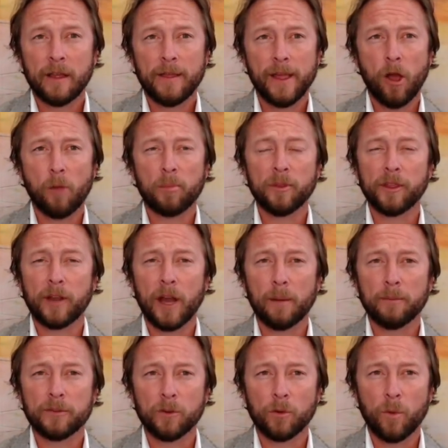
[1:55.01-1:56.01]
They opened it
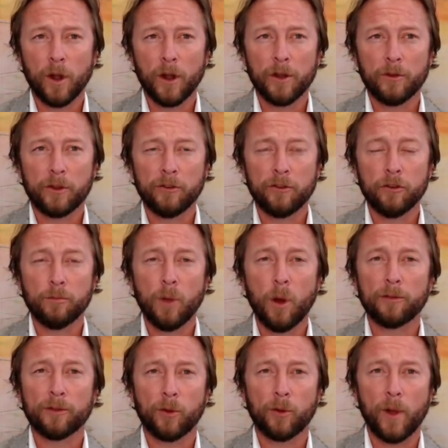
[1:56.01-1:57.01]
up to where you could do
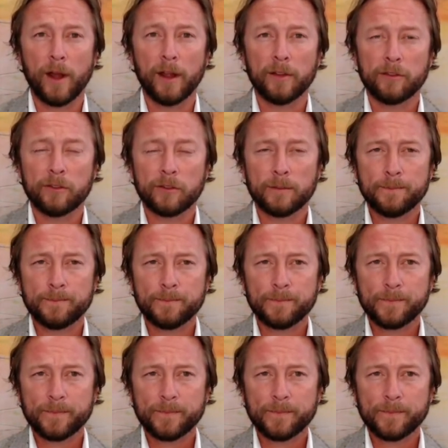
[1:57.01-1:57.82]
both credits.